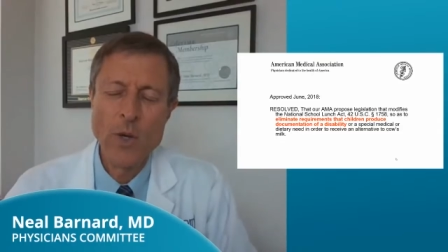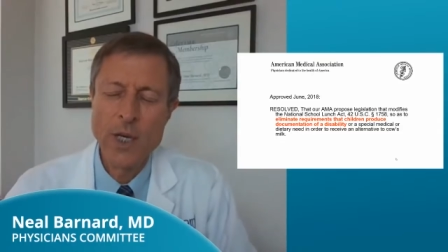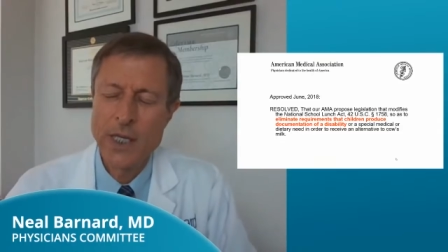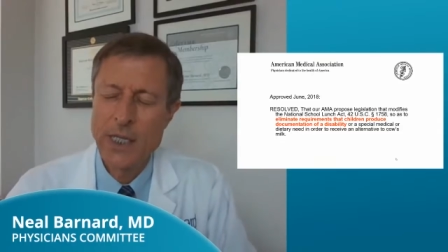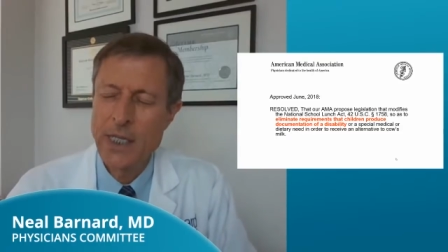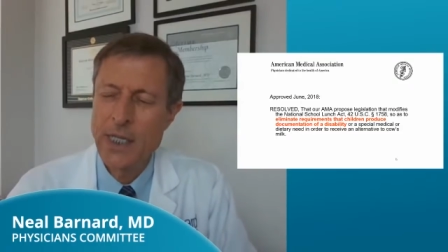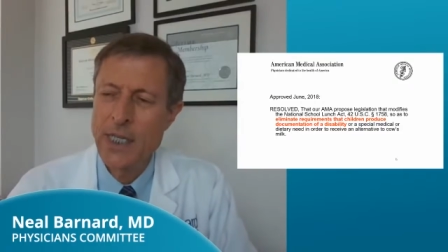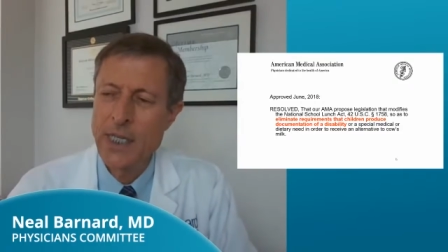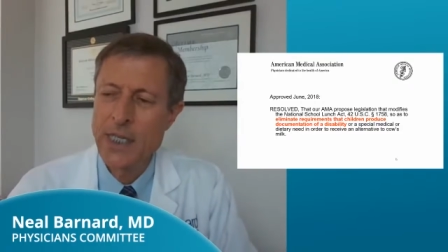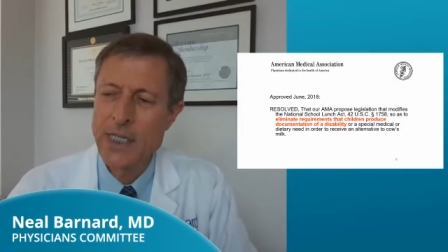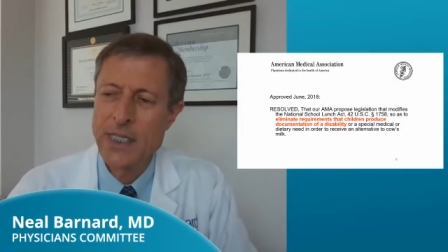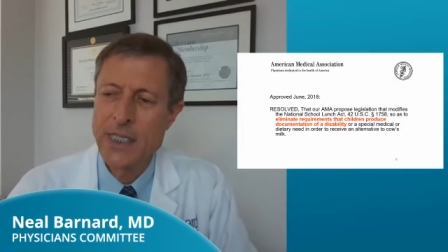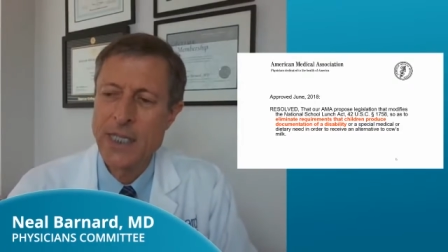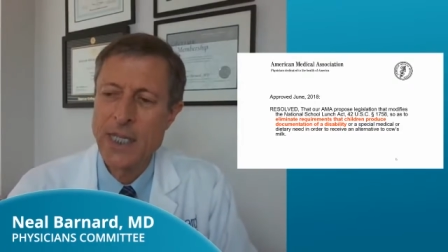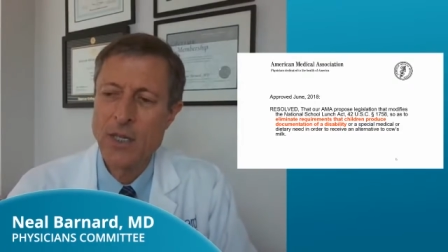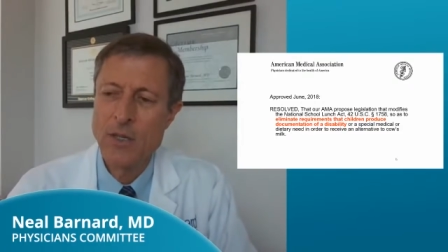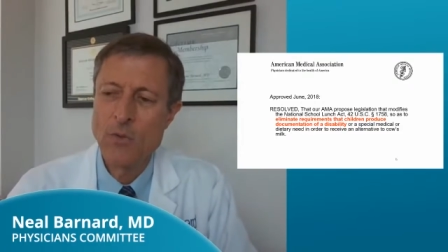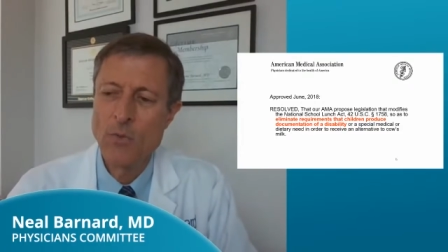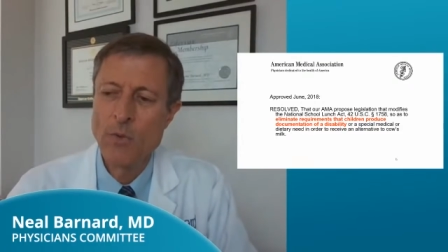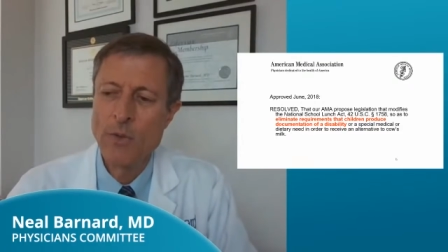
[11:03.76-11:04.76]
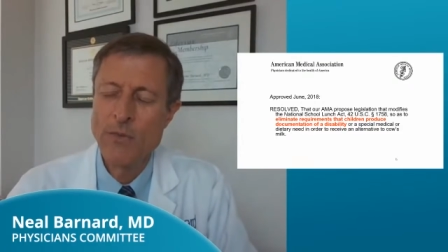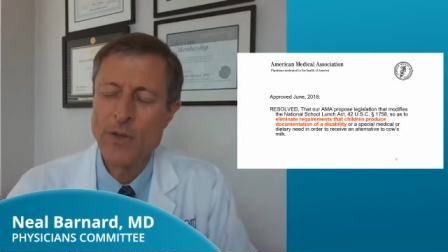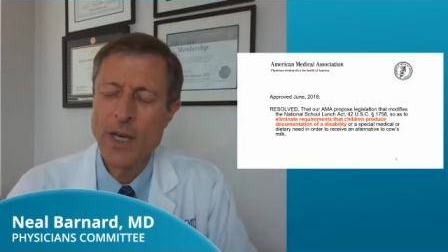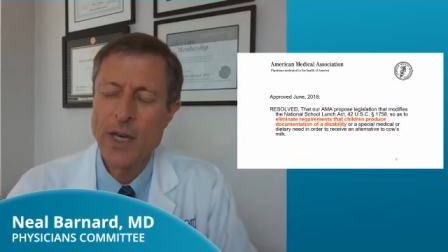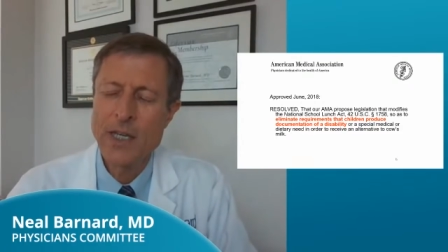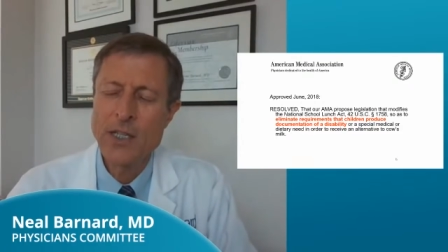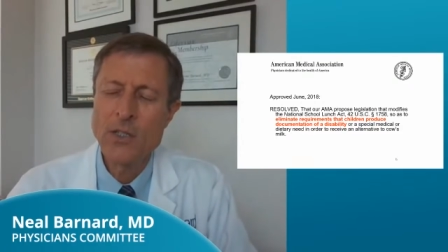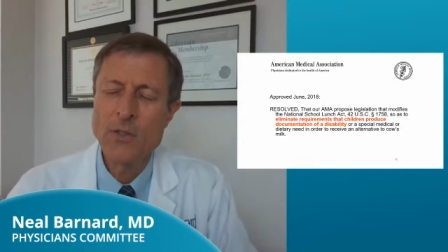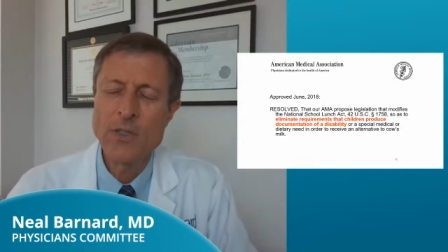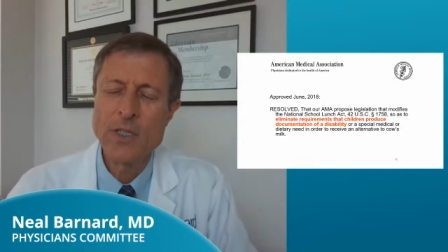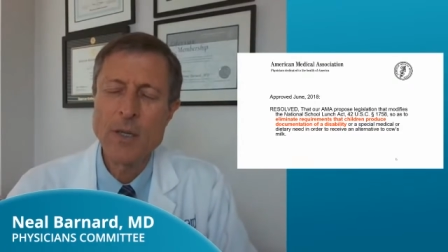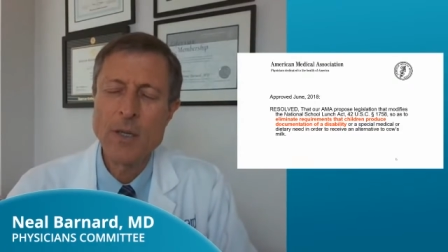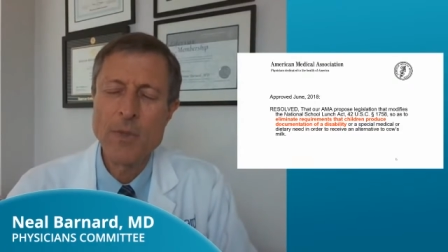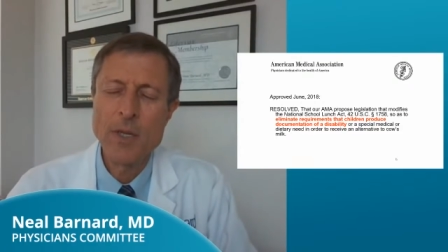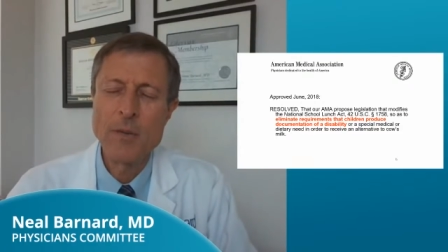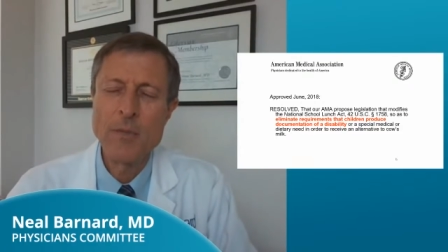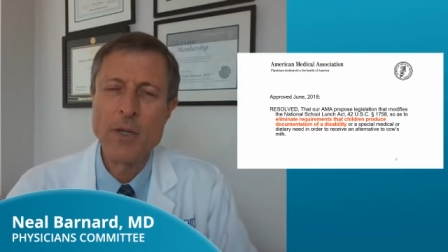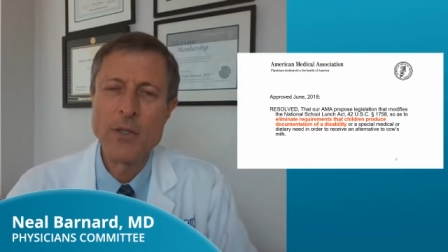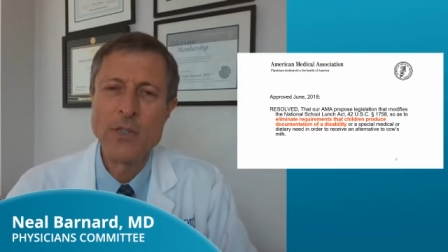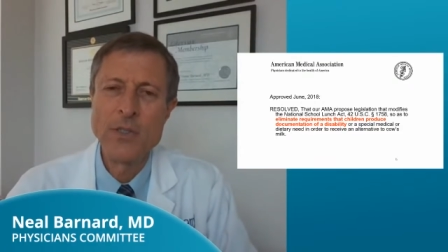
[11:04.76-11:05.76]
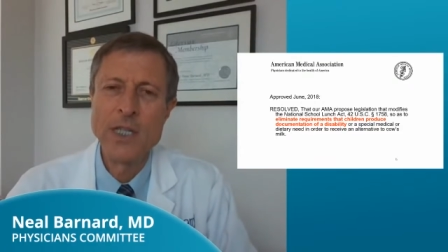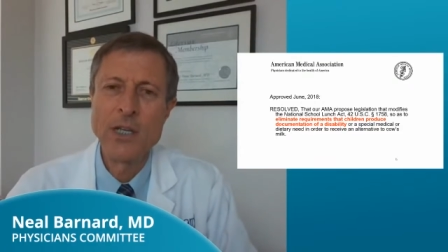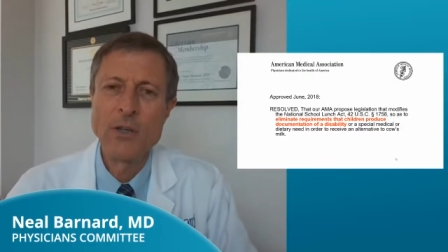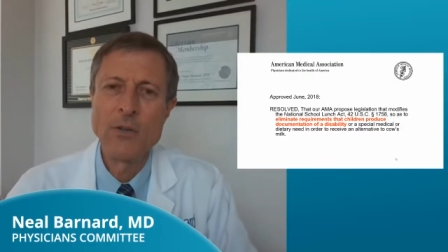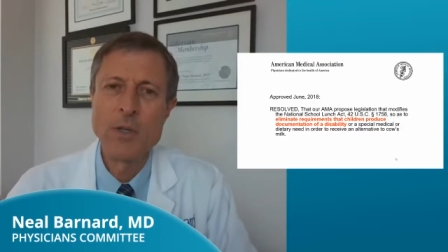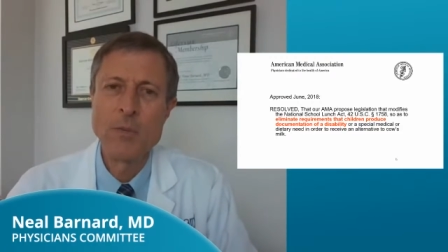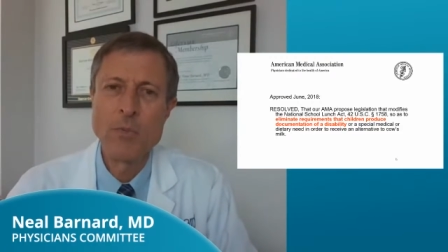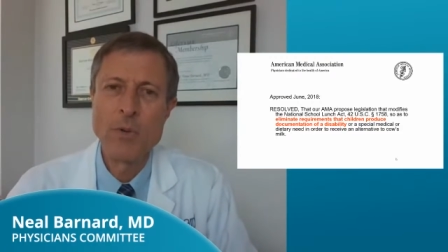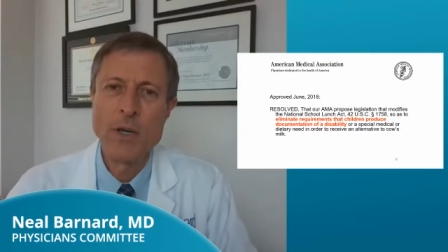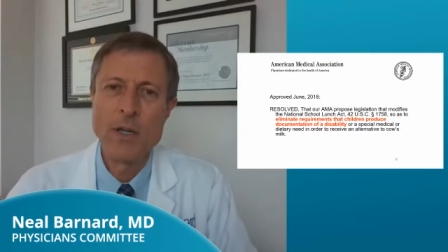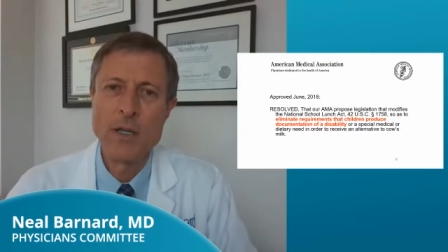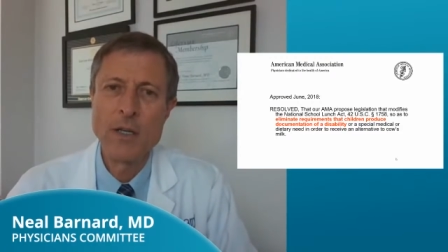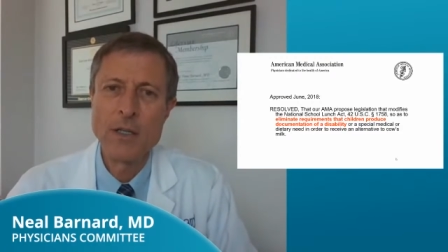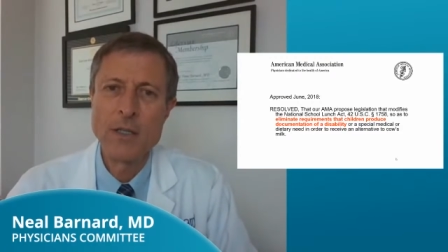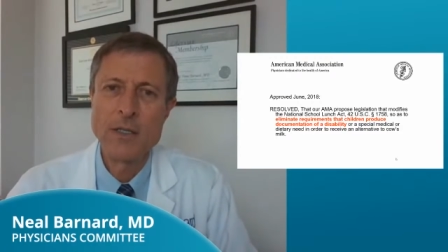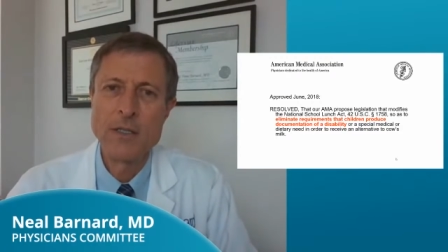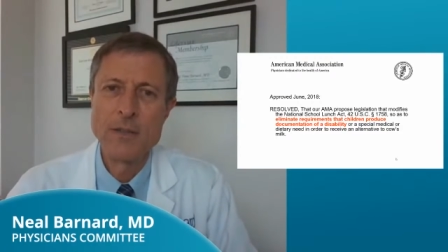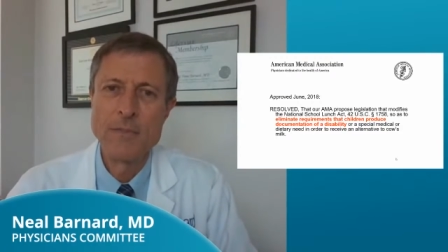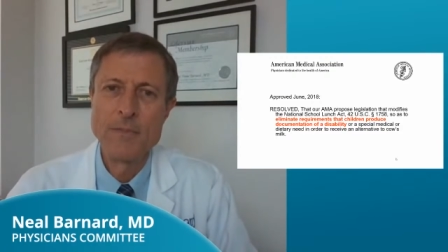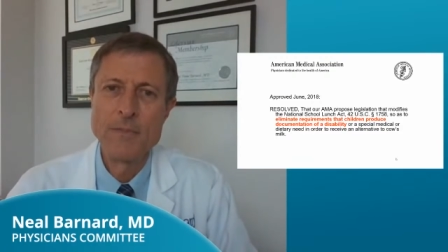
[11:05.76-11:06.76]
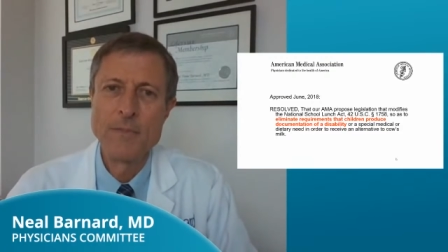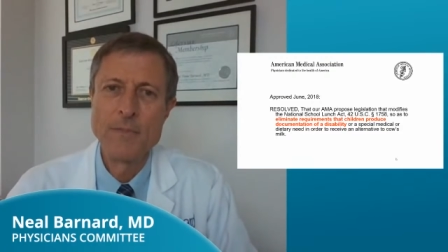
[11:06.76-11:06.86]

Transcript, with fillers: weighed in and said, we've got to do something about dairy products.